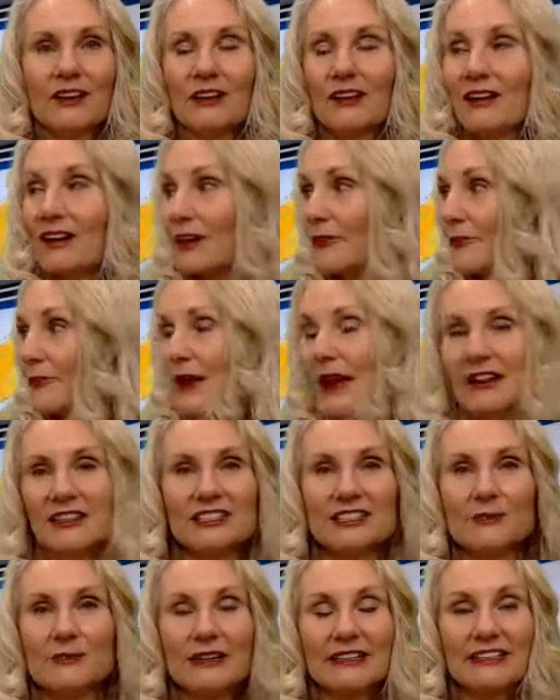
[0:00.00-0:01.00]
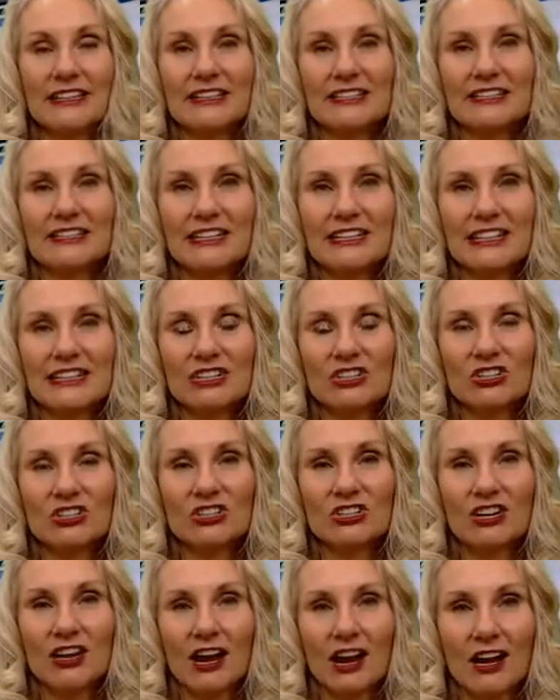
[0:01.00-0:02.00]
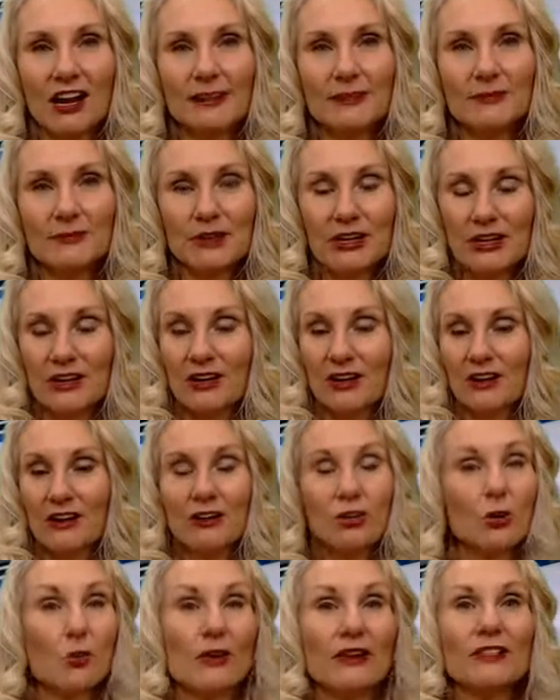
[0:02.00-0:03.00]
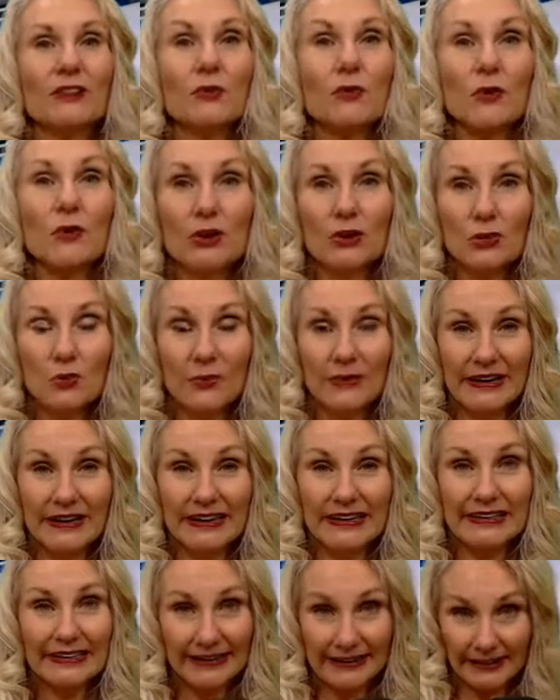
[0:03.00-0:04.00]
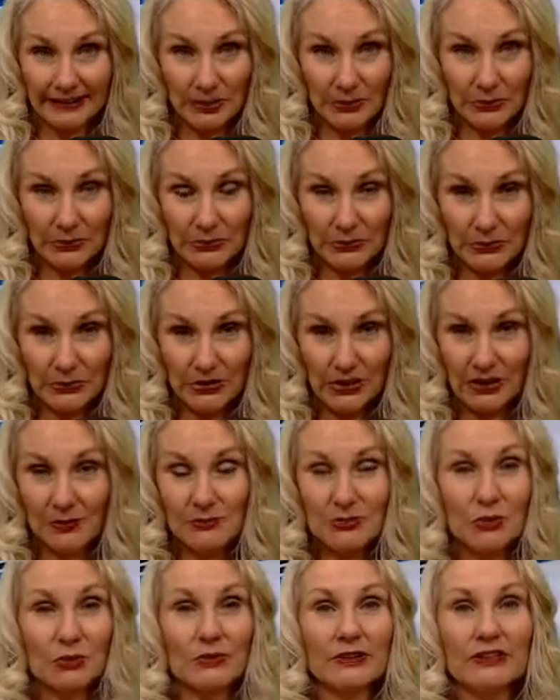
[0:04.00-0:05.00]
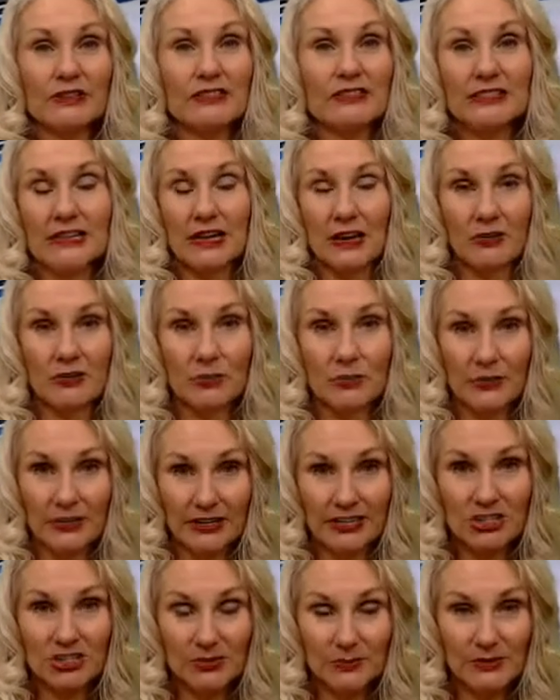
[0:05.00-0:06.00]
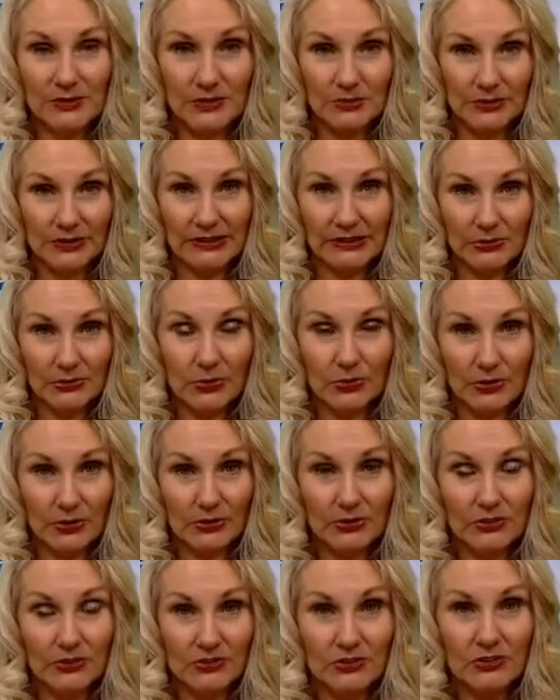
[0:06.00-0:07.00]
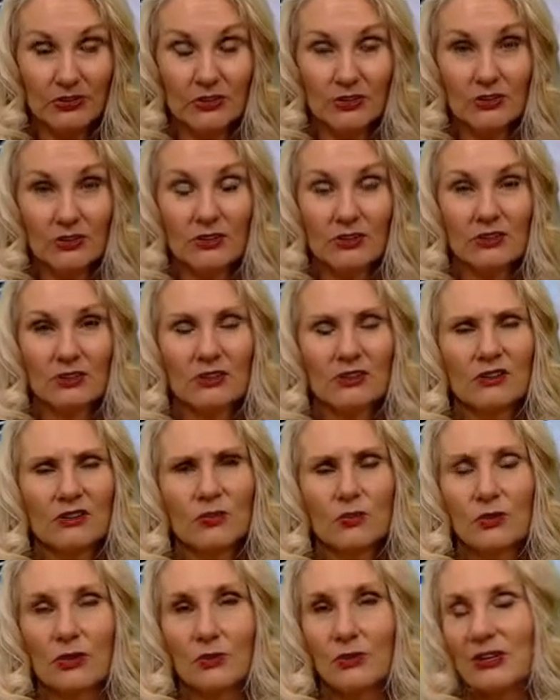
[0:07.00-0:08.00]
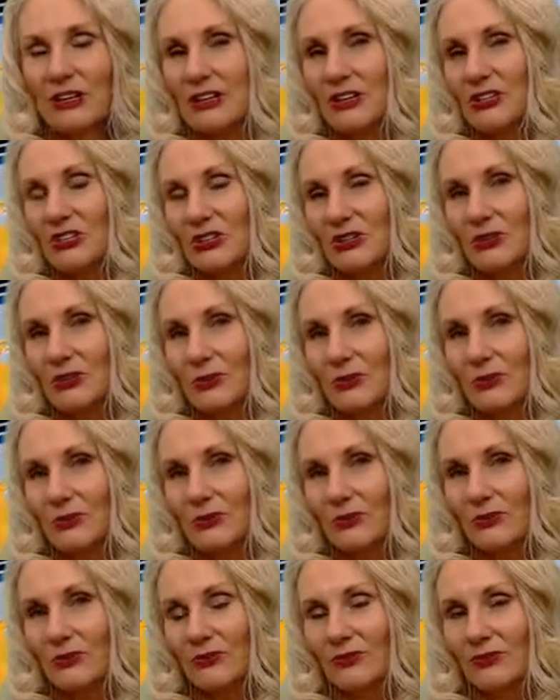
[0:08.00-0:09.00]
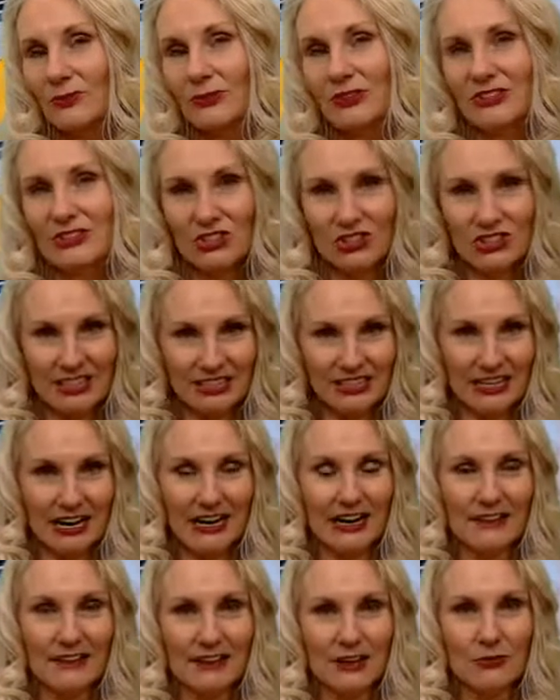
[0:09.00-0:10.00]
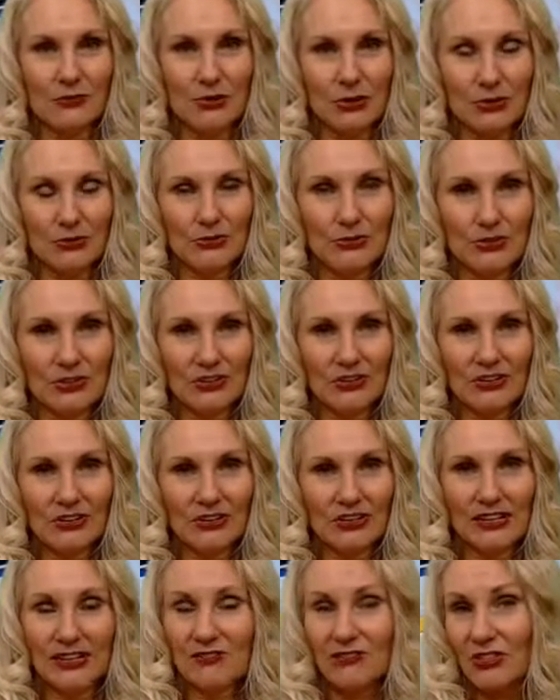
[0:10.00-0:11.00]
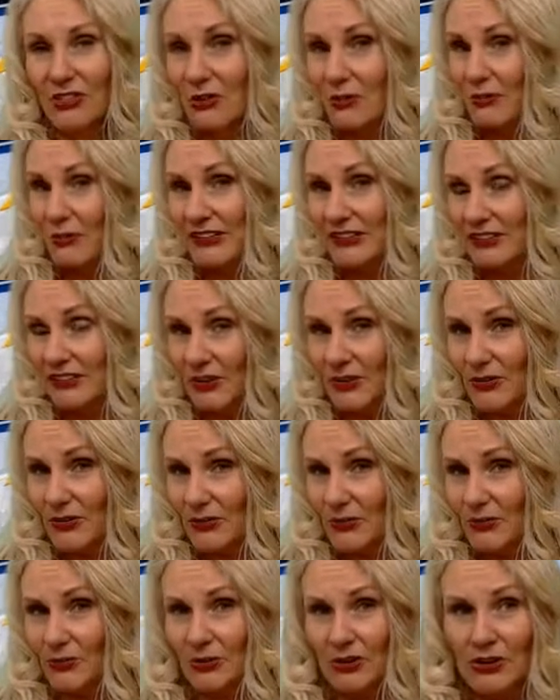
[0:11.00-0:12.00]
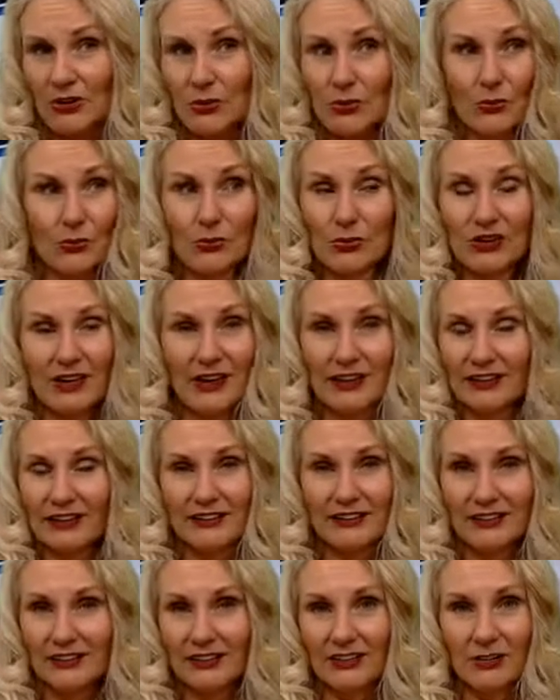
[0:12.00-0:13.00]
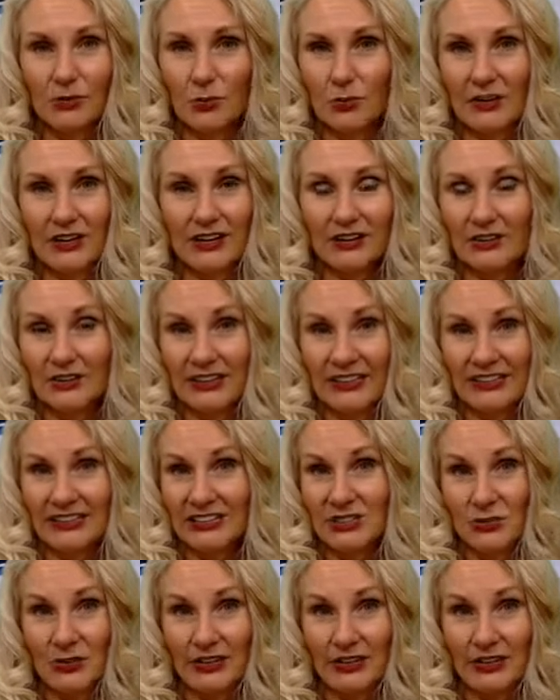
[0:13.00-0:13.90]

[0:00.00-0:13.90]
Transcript: I've passed my destination. I'm going the wrong way now. I'm going south when I should be going north. What are we going to do? Are we going to just stay on that road even though we know we're not we're not going to get to our